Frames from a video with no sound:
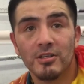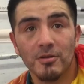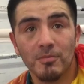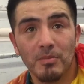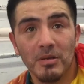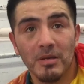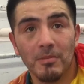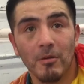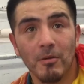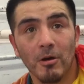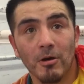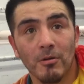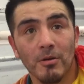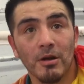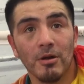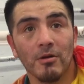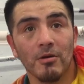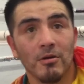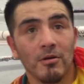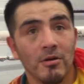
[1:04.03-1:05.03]
to beat
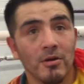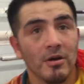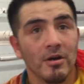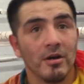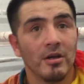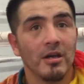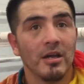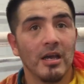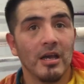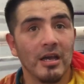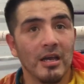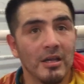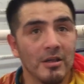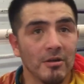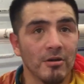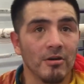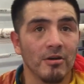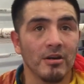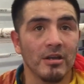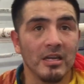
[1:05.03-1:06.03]
Margarito. And
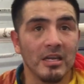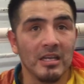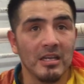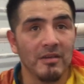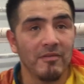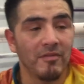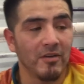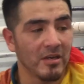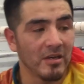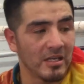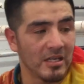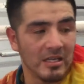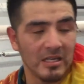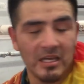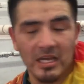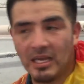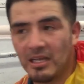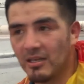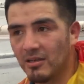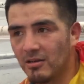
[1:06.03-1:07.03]
you know, and he fucking
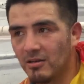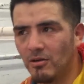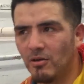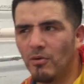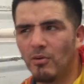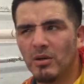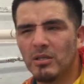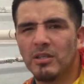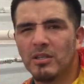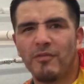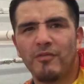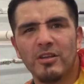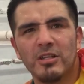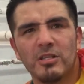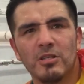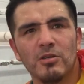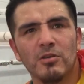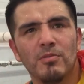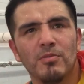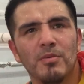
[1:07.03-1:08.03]
like, oh, was it
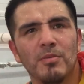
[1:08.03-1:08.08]
52